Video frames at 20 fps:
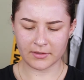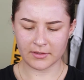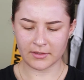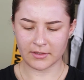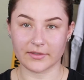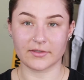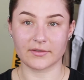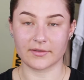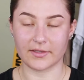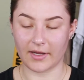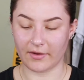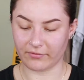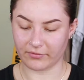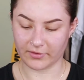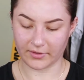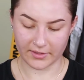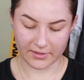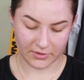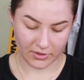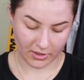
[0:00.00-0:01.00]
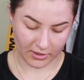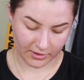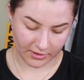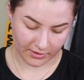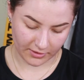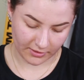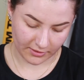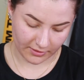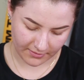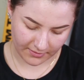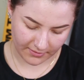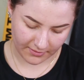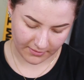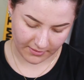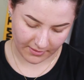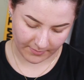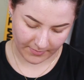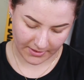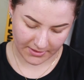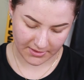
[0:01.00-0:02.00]
It's definitely darker
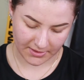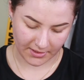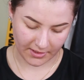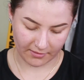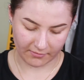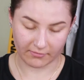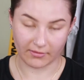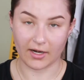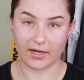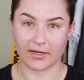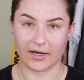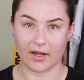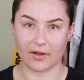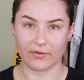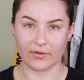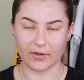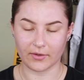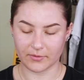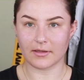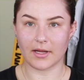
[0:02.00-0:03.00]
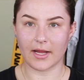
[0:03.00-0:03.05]
than my skin right now though.